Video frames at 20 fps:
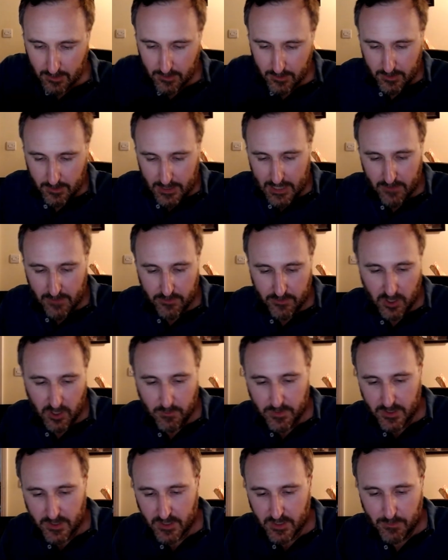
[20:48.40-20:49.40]
haven't opened
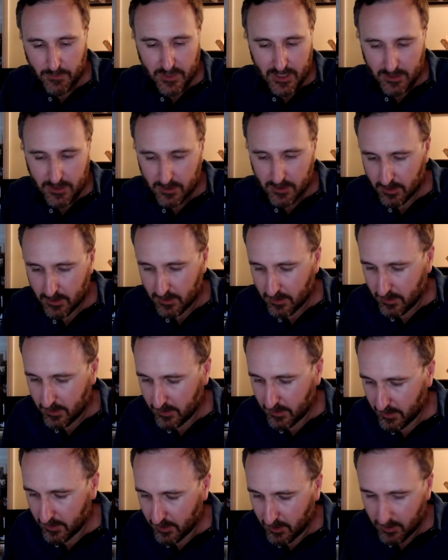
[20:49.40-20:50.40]
this up yet.
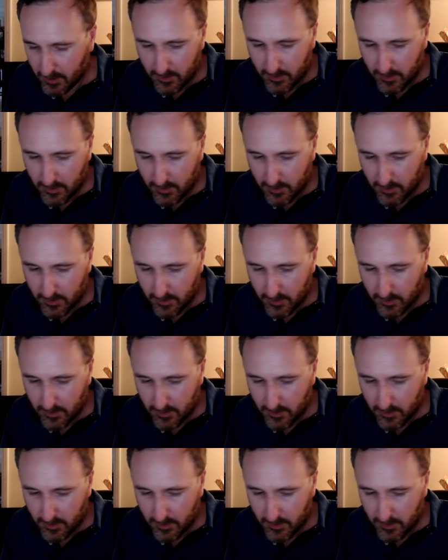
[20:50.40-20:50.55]
So